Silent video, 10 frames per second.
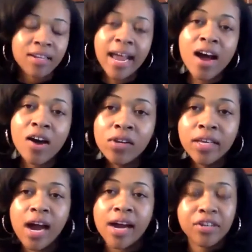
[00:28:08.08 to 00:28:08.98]
not
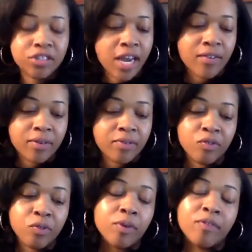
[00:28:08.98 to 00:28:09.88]
only are you trying to re-
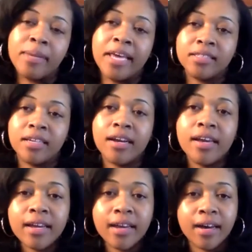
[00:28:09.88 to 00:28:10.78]
you were replacing your
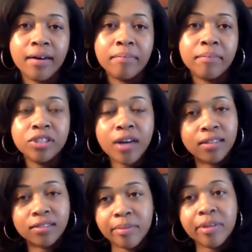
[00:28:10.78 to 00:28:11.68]
income, but you're
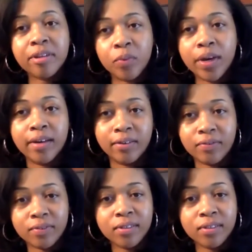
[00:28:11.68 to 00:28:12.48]
also building wealth.